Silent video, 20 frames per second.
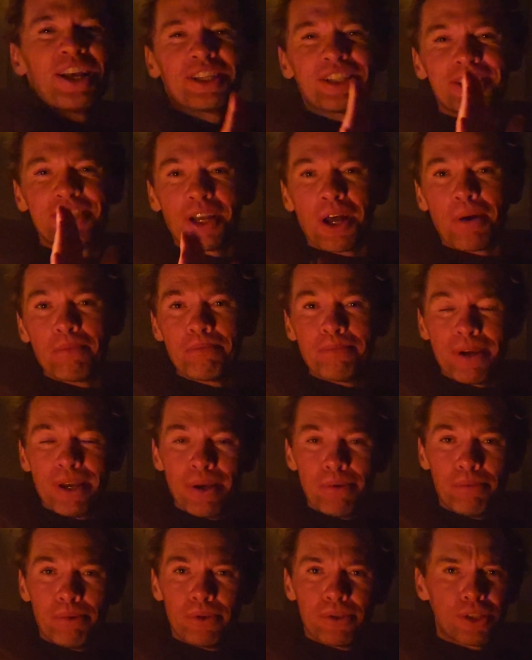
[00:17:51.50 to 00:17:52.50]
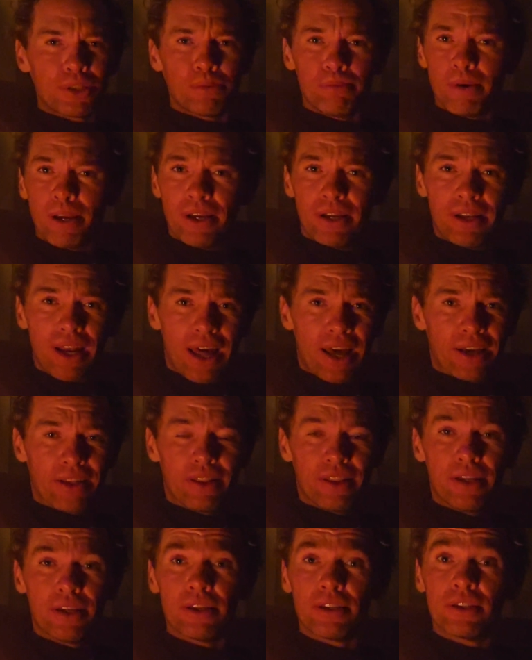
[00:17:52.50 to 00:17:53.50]
Some people speak
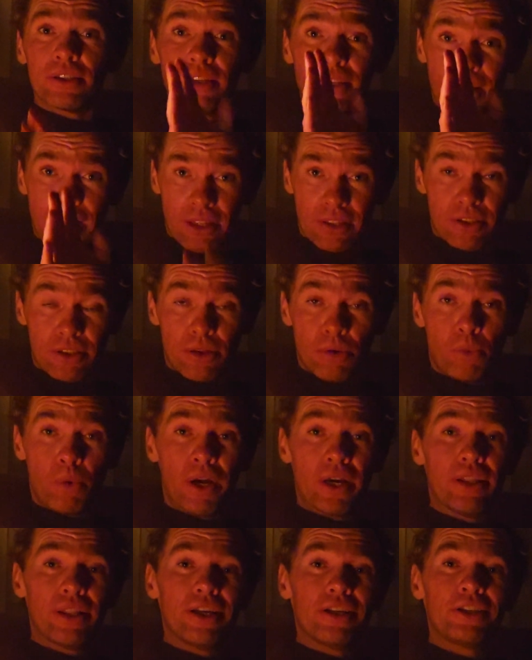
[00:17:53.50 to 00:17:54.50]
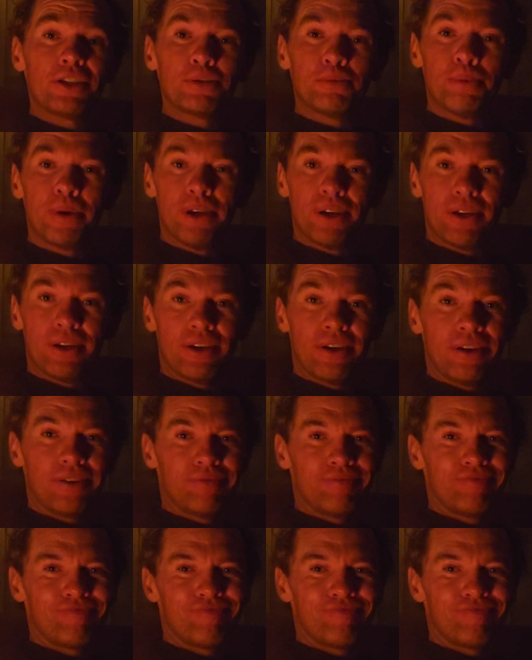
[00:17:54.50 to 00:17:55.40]
like this, and that's the way they speak.